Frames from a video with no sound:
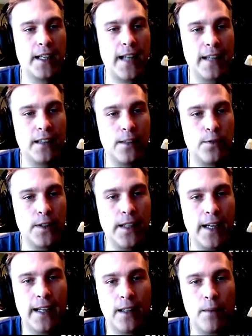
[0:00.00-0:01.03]
and I can add
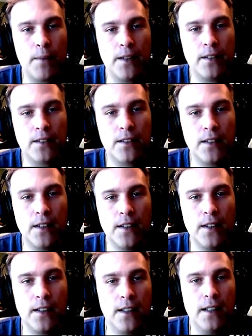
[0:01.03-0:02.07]
different elements.
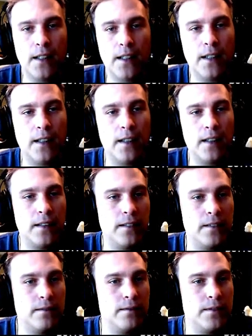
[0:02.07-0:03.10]
I
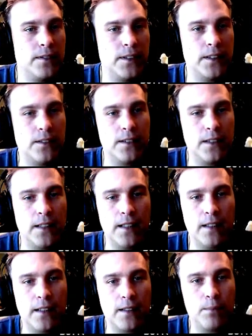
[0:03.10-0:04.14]

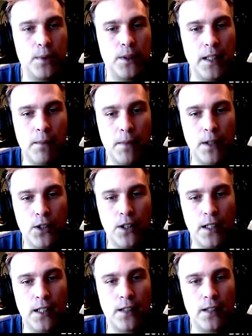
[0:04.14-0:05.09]
could put an image in